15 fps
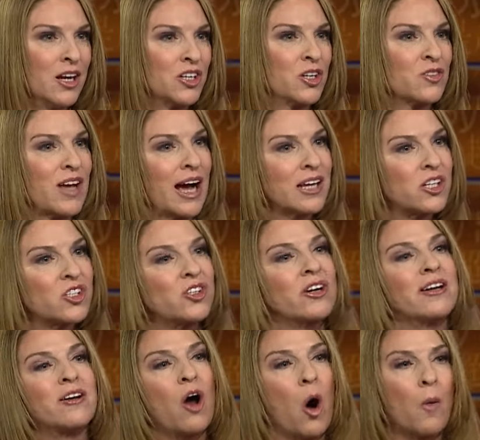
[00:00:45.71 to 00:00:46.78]
She goes, I
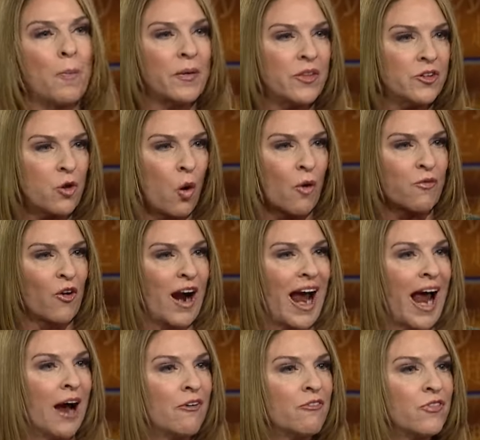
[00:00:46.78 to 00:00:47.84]
stood and opened the door for
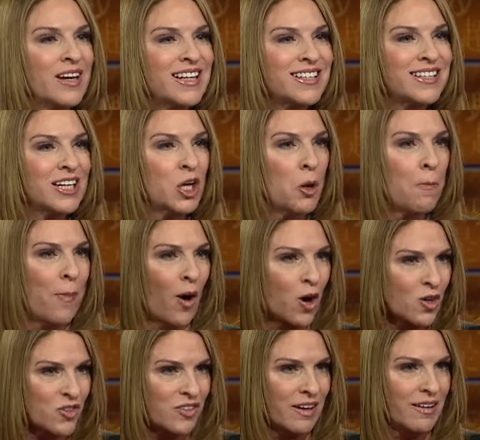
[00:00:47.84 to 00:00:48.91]
every single
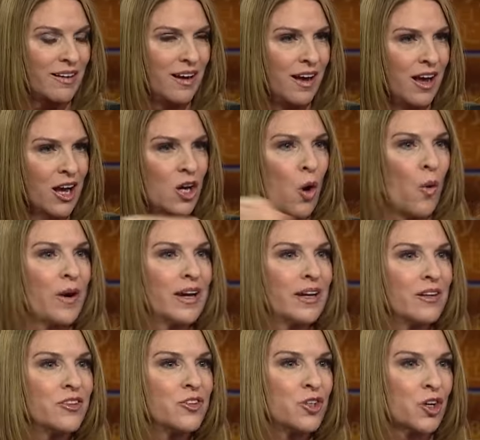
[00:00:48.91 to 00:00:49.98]
person going
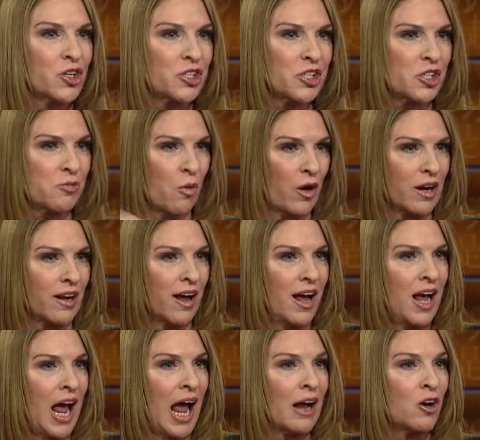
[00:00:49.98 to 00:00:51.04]
into the church this morning,
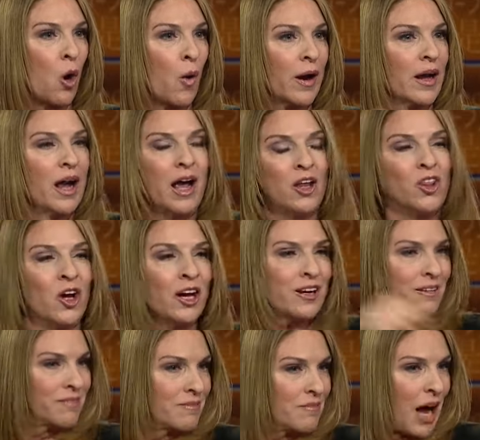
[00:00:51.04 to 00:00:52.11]
going,
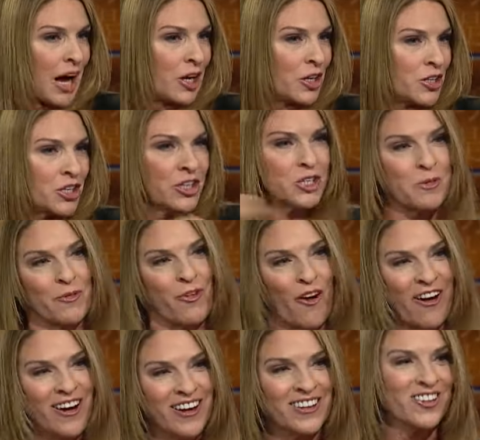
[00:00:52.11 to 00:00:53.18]
Look, I couldn't do this before.